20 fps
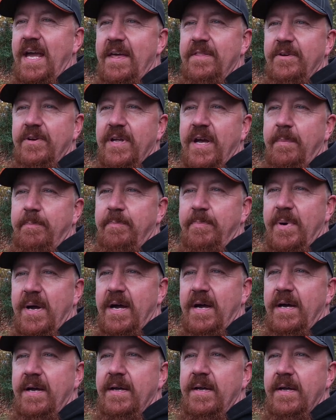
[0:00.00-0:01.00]
gathered up
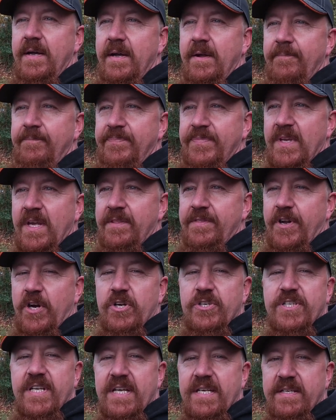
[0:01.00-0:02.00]
uh,
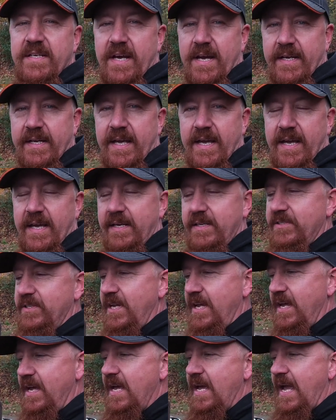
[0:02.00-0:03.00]
13 duck
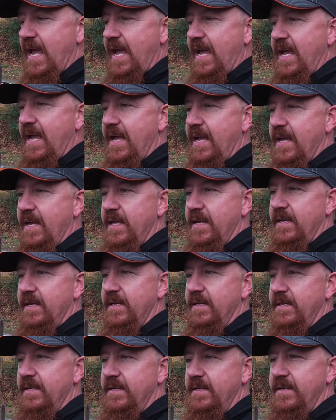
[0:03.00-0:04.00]
eggs, and
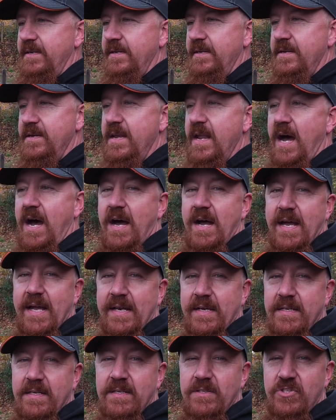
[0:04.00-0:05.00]

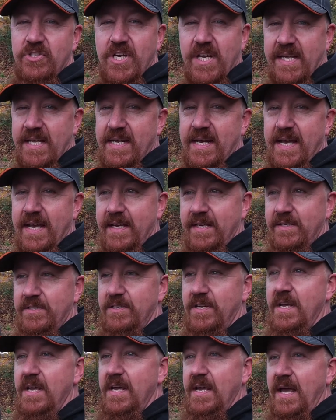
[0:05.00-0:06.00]
nine chicken
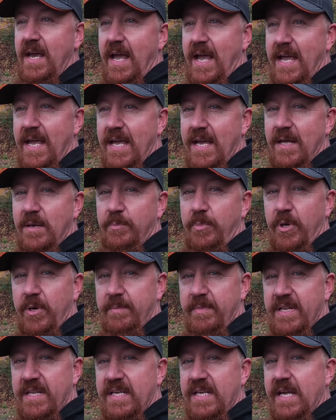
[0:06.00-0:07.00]
eggs and put
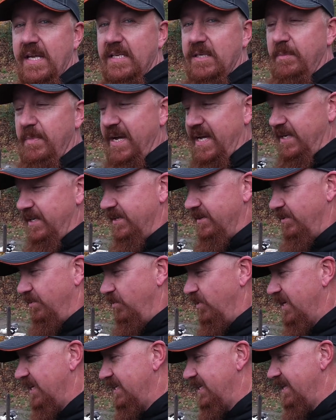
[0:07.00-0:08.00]
them in the incubator.
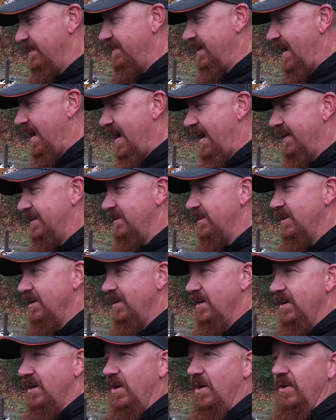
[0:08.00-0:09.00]
We did that
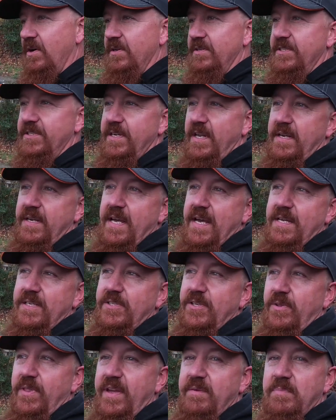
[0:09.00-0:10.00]
on Sunday,
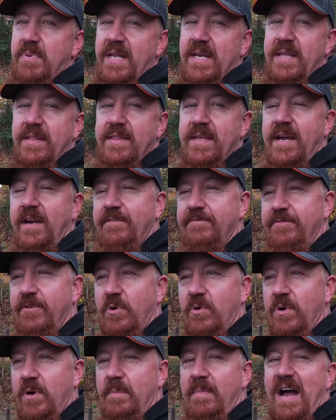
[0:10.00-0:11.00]
so they've been in there
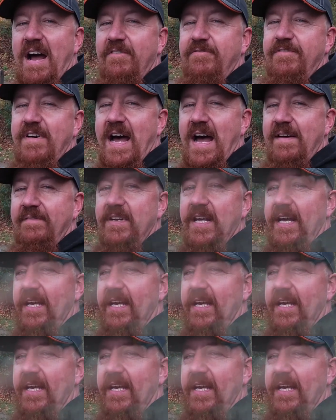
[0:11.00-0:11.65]
for about five